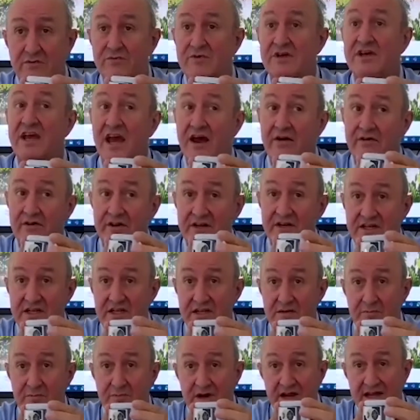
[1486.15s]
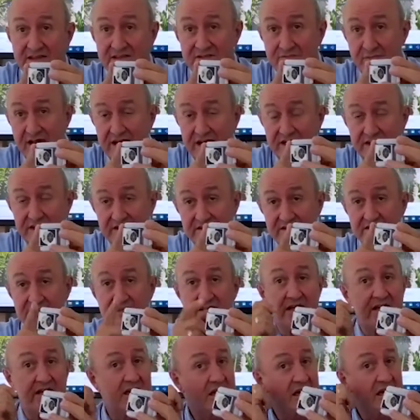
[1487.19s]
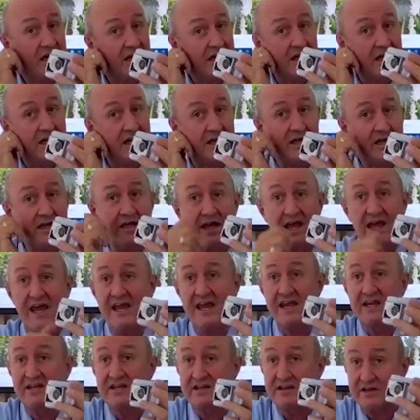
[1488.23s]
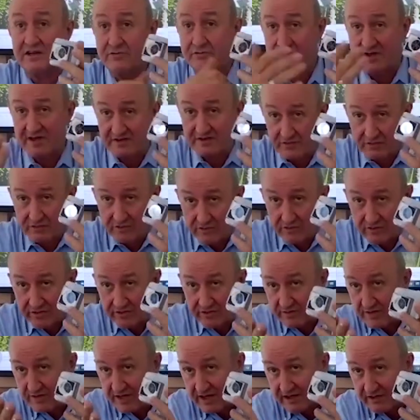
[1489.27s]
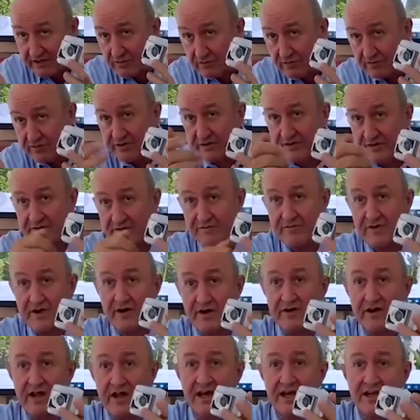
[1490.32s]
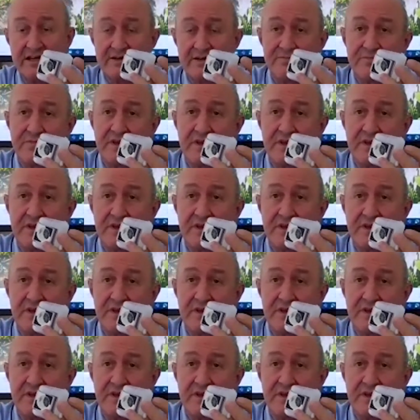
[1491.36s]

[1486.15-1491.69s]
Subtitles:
We guarantee plus minus 80 degrees, or I told it the Fahrenheit.